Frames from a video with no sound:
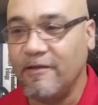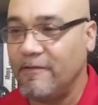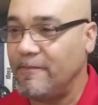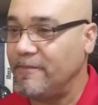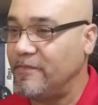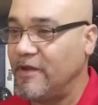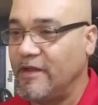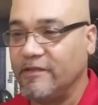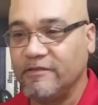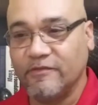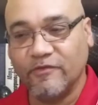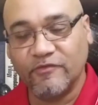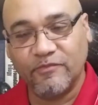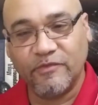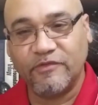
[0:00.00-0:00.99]
but
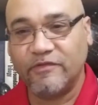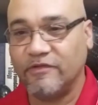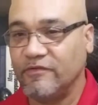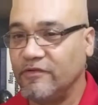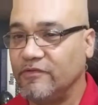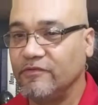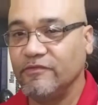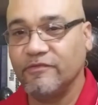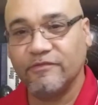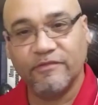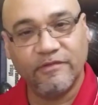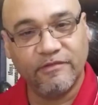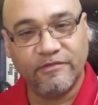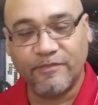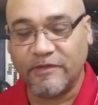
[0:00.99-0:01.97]
those materials,
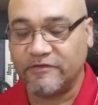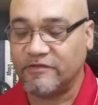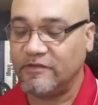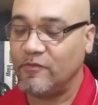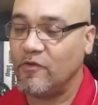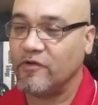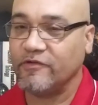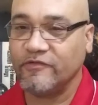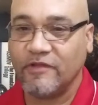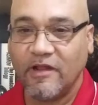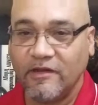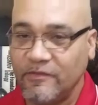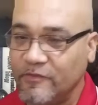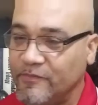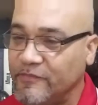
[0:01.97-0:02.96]
especially
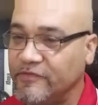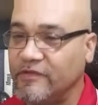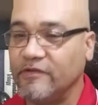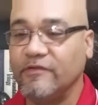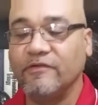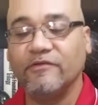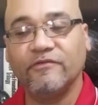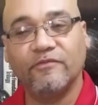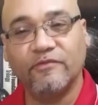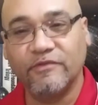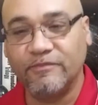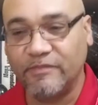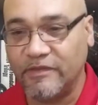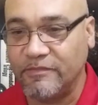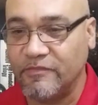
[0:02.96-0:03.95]
water-soluble materials,
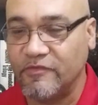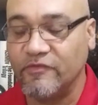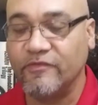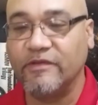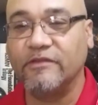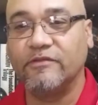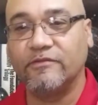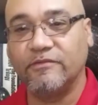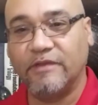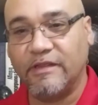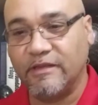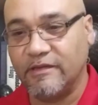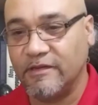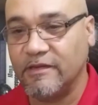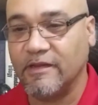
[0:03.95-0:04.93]
would be moving
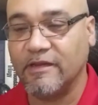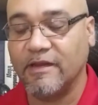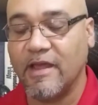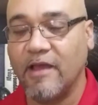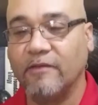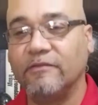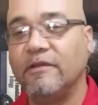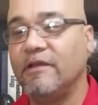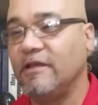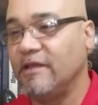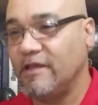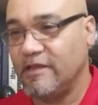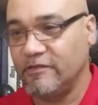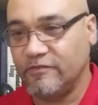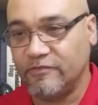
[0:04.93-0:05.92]
in and out
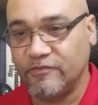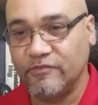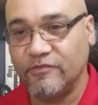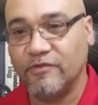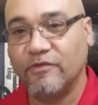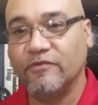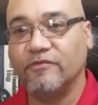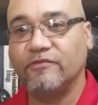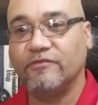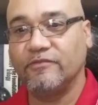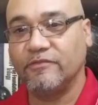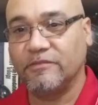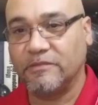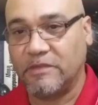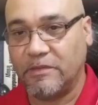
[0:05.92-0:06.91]
and through those
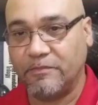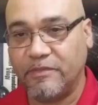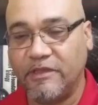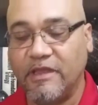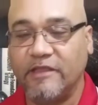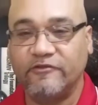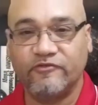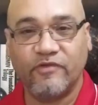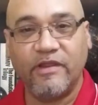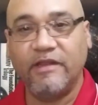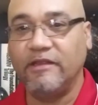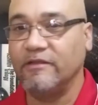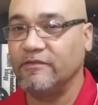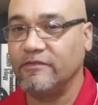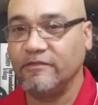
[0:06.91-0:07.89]
pH
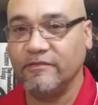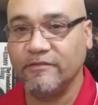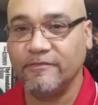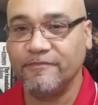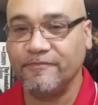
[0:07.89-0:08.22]
gradients.